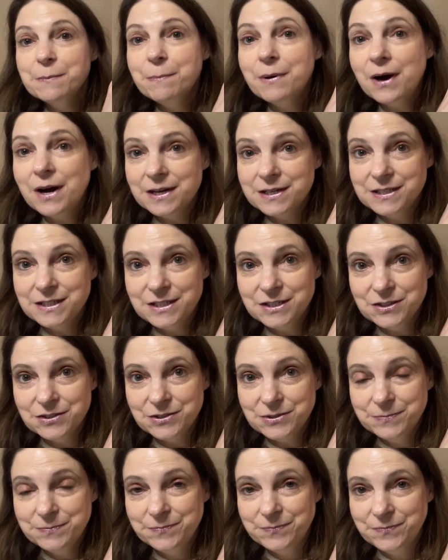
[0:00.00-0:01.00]
box
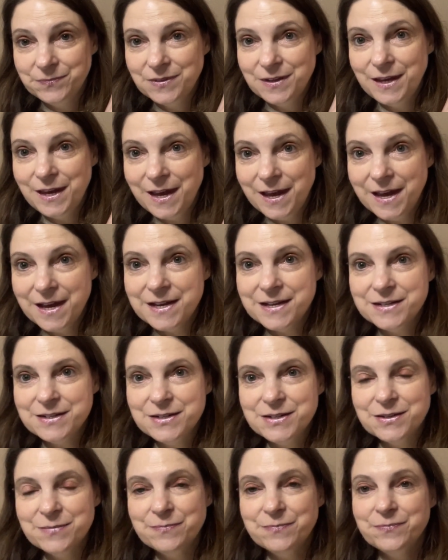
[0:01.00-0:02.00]
here
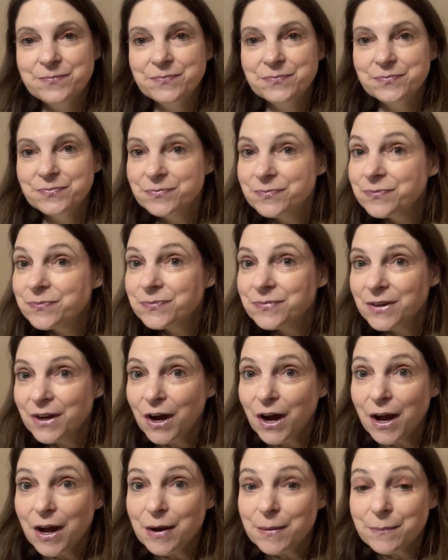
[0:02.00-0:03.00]
and
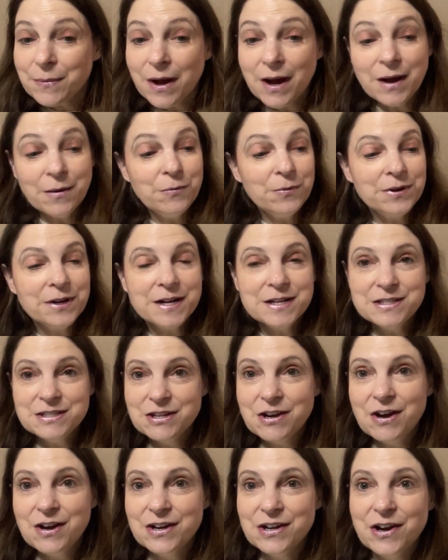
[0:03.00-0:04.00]
when I
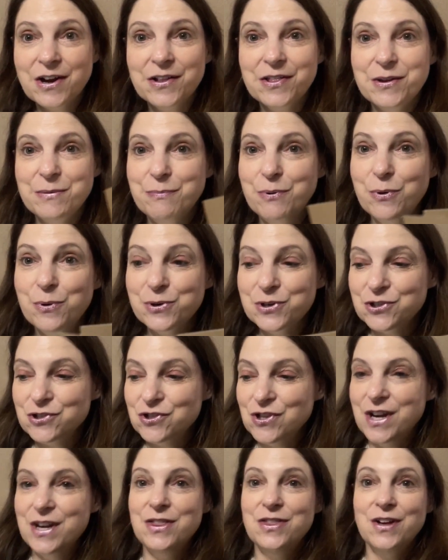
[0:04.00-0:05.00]
saw it on the
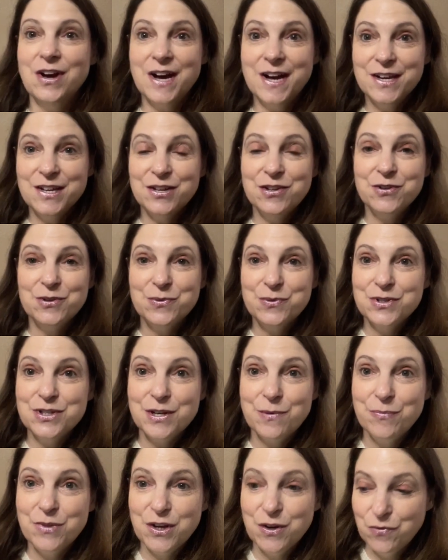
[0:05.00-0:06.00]
porch, I thought, you know, it was
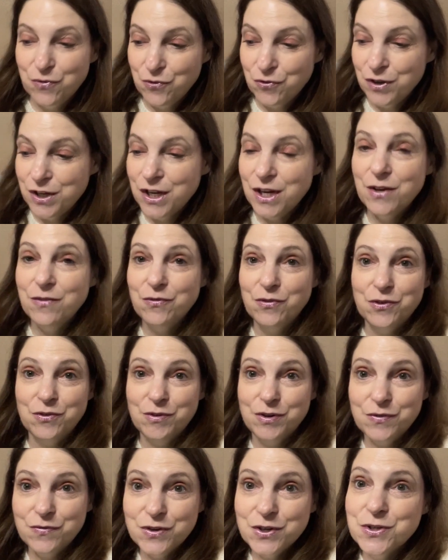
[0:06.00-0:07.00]
something free for
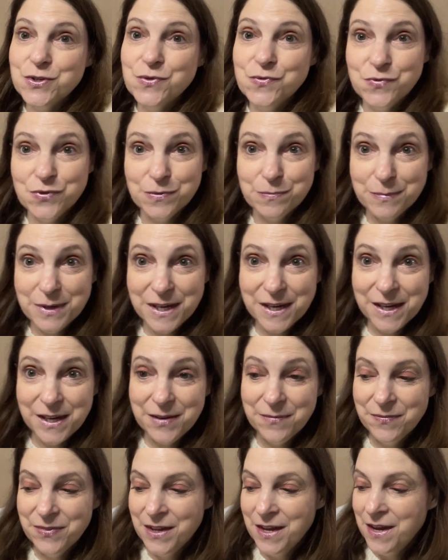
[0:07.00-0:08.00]
review for
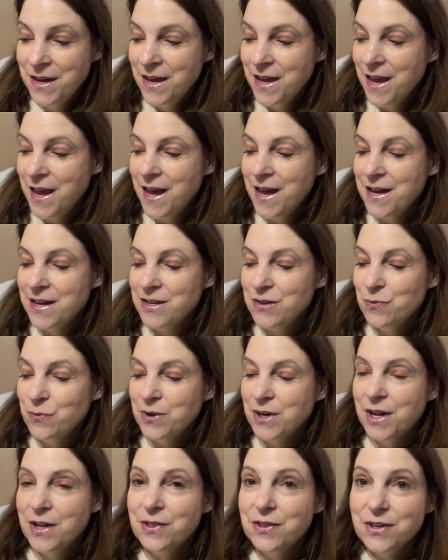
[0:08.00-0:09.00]
me. And
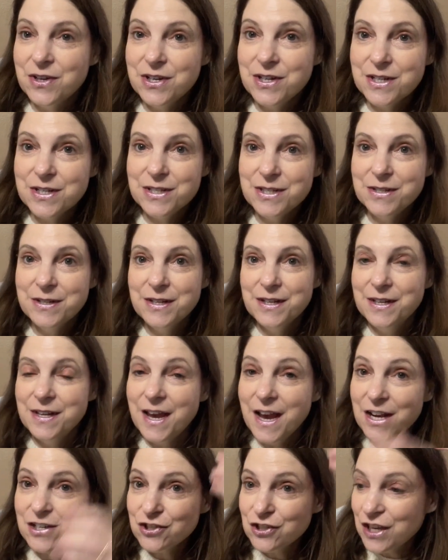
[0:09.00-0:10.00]
when I looked, it
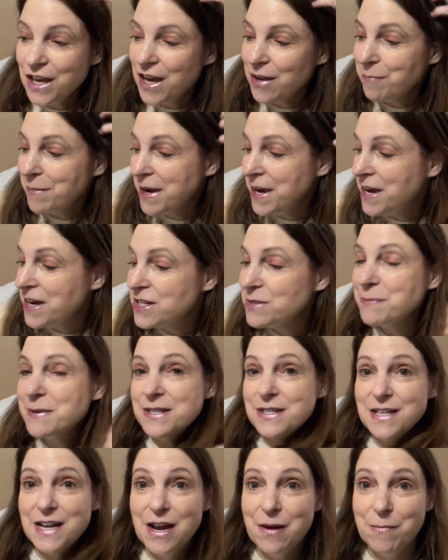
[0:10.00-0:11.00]
actually had my
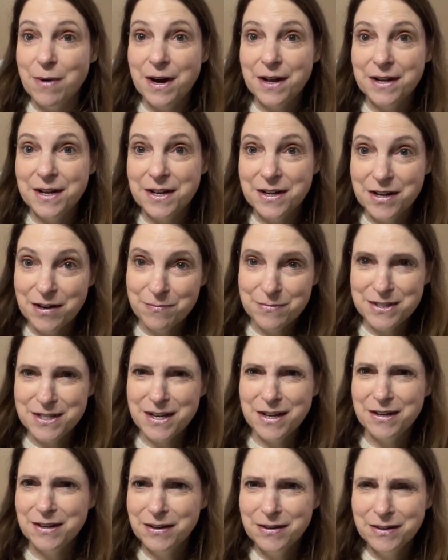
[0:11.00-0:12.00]
husband's name on it. And I
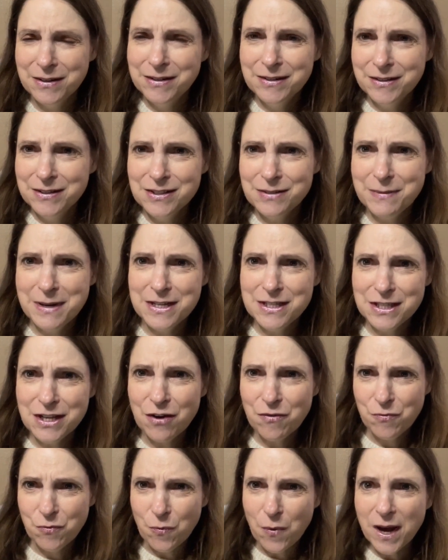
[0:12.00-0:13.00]
said to
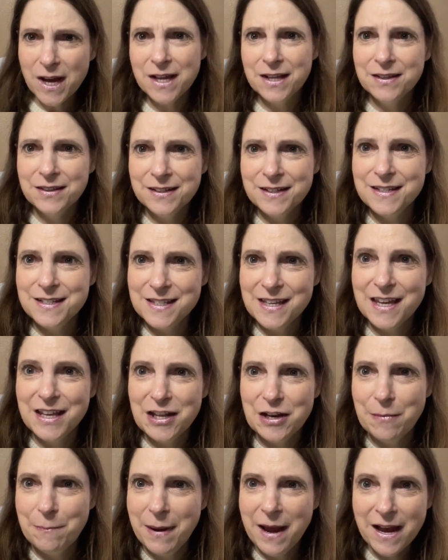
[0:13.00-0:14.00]
myself, what? He's
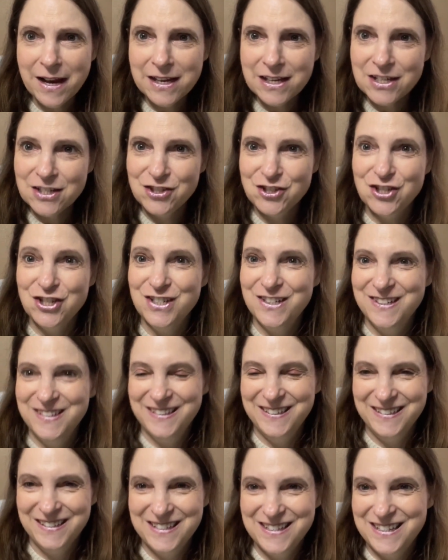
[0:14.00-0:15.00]
getting a package?
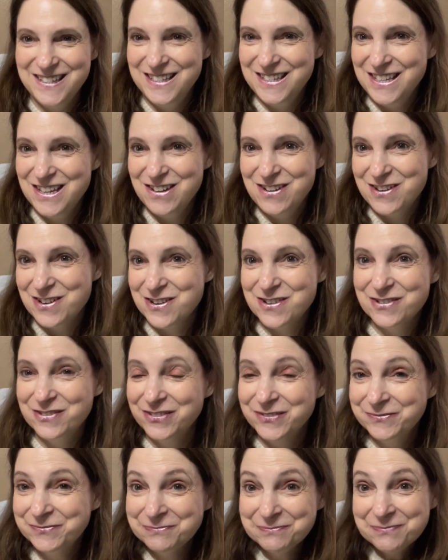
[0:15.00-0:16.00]
Because, you know,
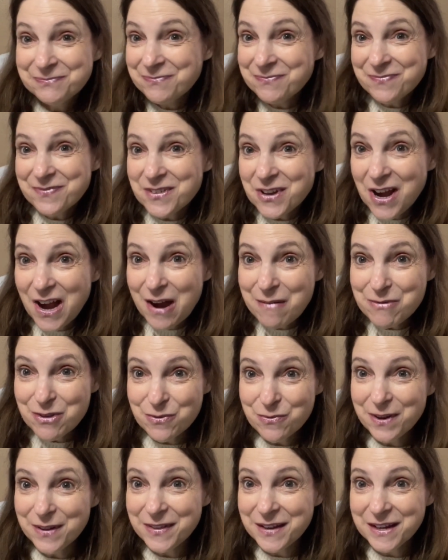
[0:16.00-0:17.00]
I'm the
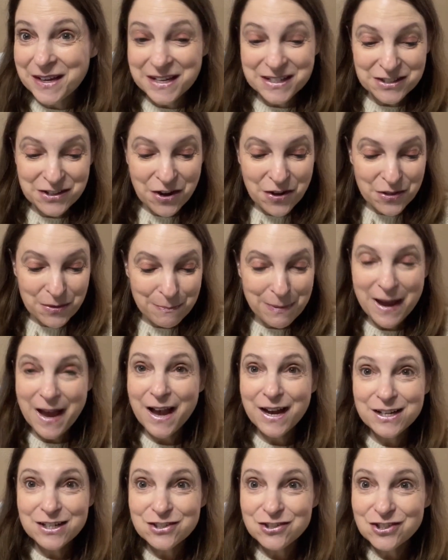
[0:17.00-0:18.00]
one that gets all the
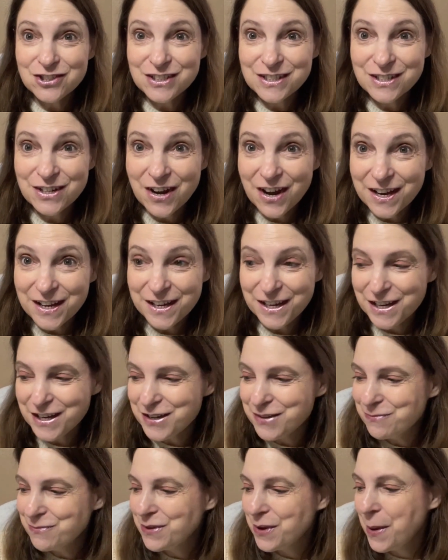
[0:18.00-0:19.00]
packages, not
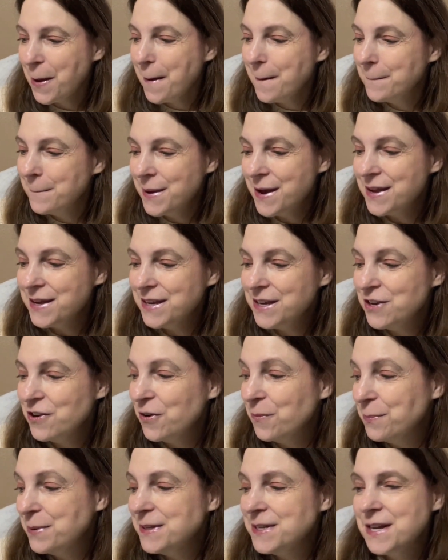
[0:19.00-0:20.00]
him. But he
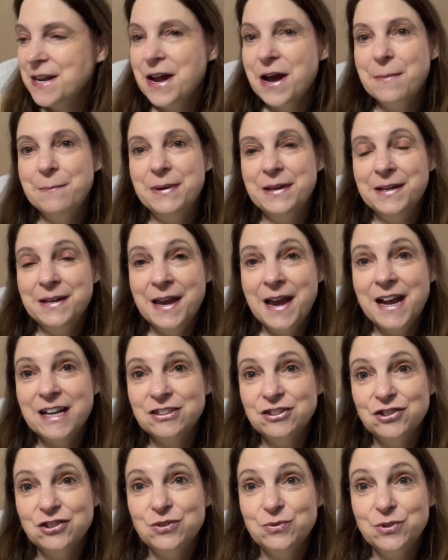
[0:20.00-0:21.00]
opened it up and it
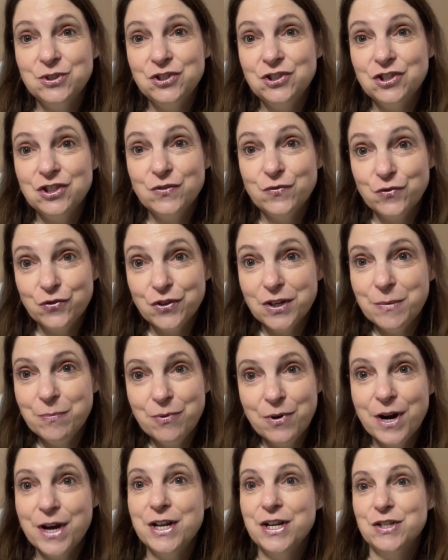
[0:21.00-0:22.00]
actually was just free
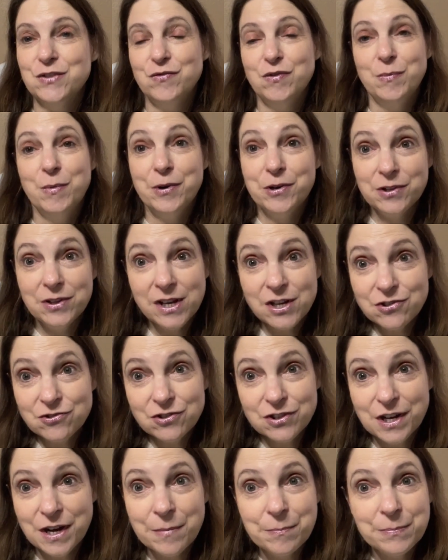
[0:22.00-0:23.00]
products from our
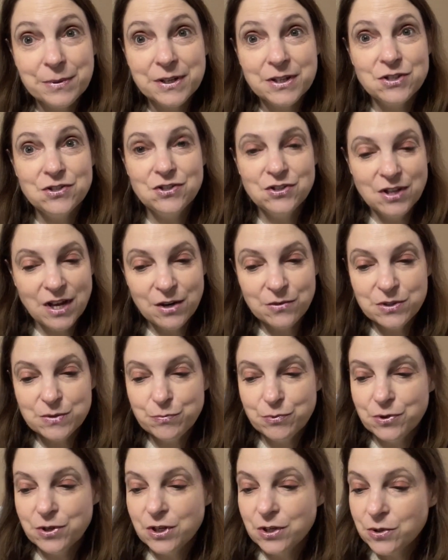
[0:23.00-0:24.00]
electric company. So that was
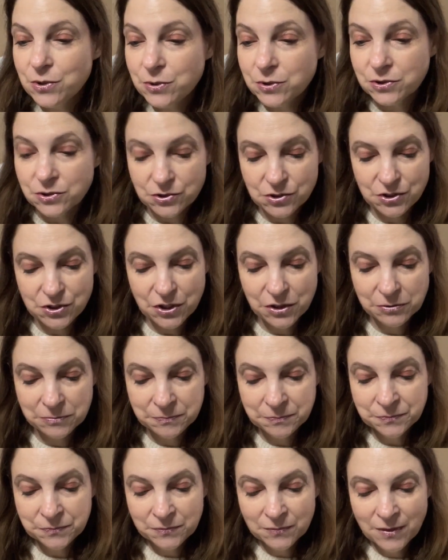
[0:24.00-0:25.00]
pretty cool. So
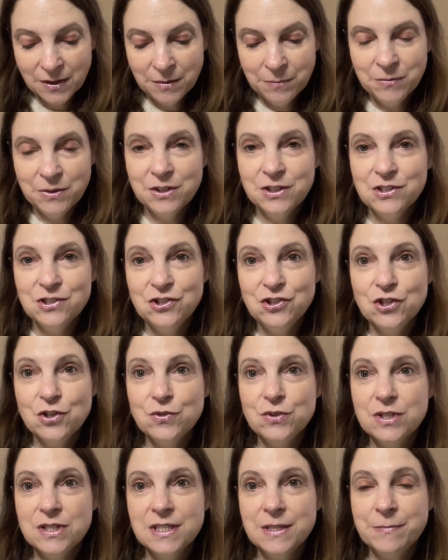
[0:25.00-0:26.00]
I'm going to show
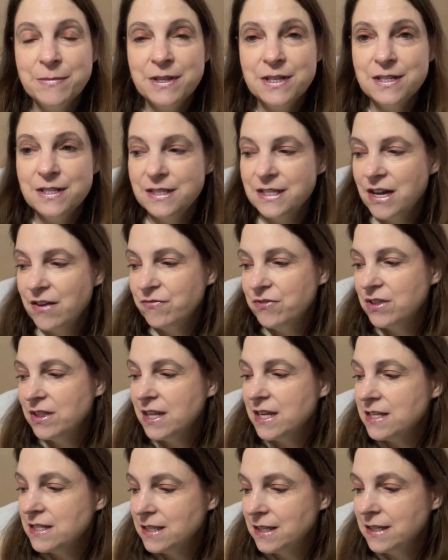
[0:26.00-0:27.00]
you some of the stuff
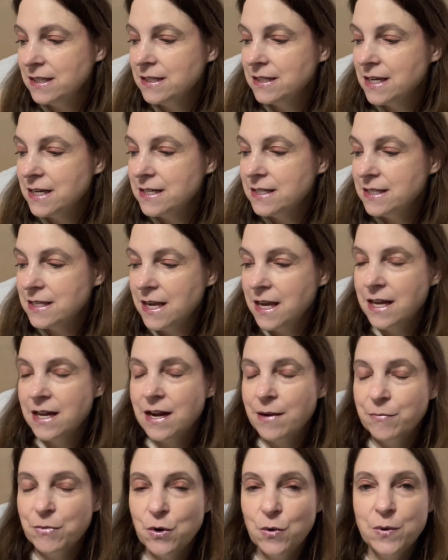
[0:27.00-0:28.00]
they sent us and
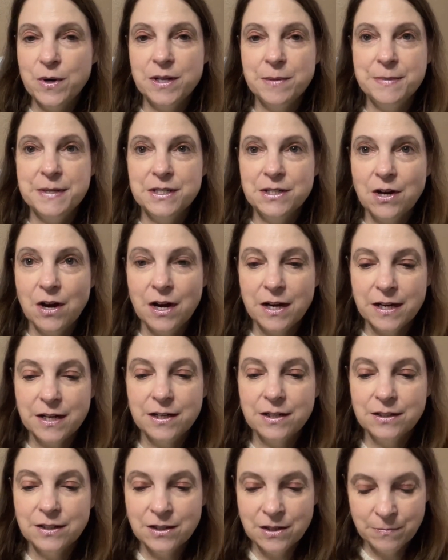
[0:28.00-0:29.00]
I'm going to be
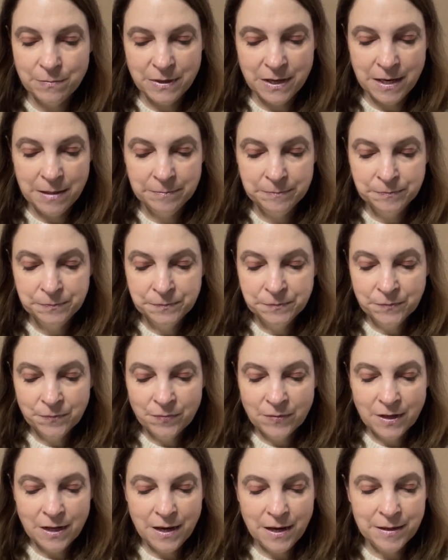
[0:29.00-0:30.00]
talking a little bit,
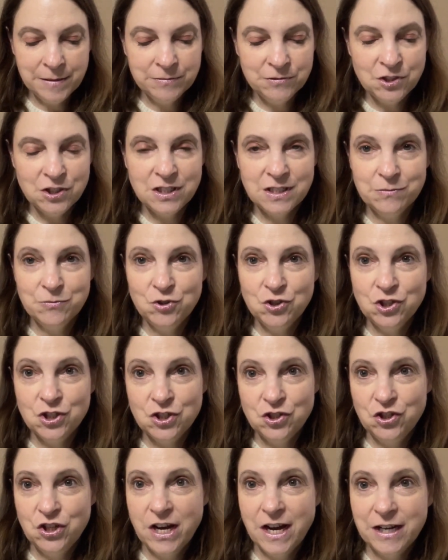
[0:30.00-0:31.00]
just some
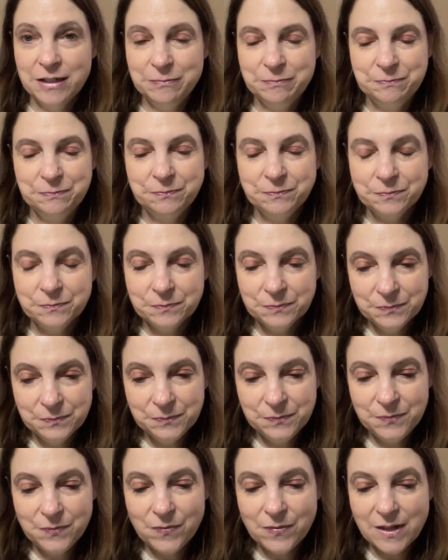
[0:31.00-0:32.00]
chit chat.
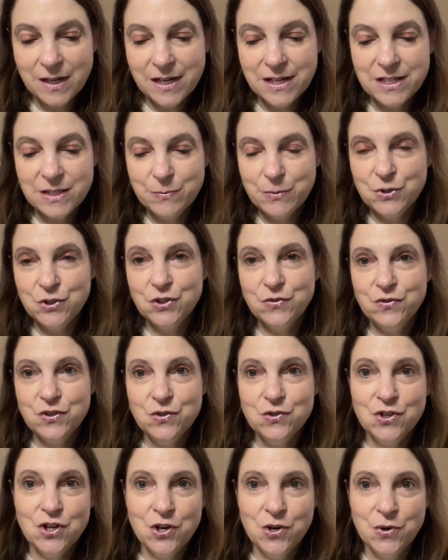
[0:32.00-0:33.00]
As most of
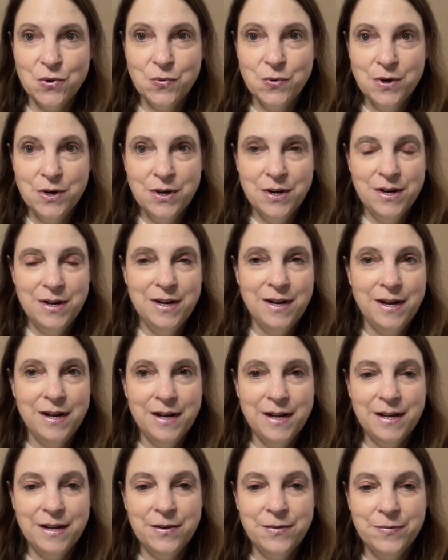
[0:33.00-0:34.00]
you know,
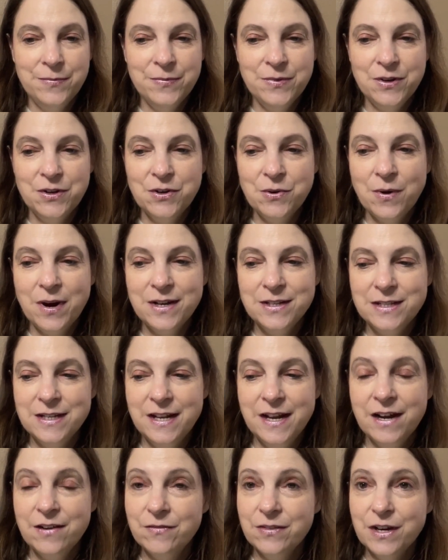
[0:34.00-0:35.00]
I did
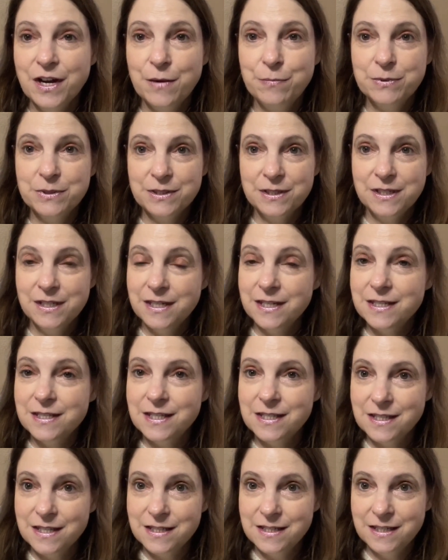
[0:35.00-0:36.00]
have a couple of kids
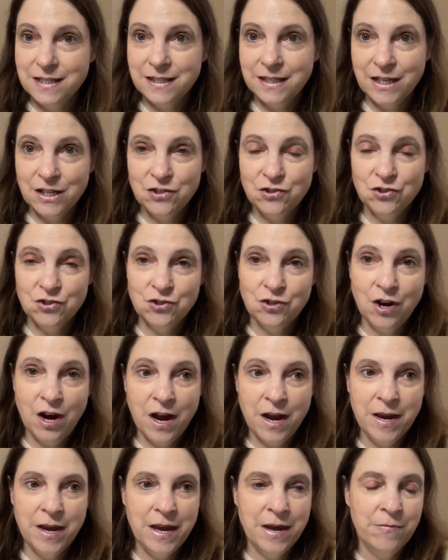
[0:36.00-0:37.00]
as a teenager.
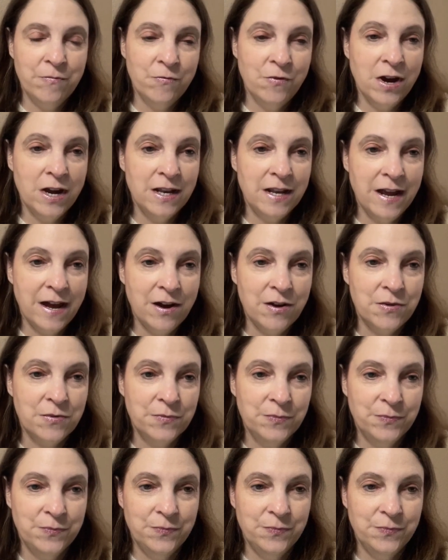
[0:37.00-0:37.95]
I am right now,